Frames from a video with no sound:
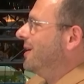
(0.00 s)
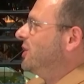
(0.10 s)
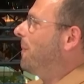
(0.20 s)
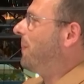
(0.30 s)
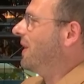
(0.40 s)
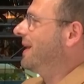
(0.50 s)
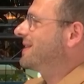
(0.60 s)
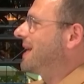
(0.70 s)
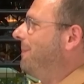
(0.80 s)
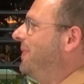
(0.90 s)
you're building
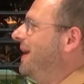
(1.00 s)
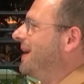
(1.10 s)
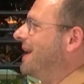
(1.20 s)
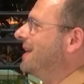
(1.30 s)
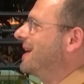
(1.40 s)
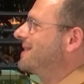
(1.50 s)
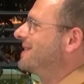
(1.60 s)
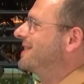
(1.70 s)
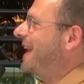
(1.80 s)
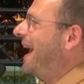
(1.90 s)
something and it doesn't
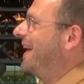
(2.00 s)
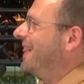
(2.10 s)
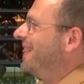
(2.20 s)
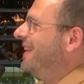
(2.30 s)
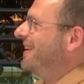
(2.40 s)
scale,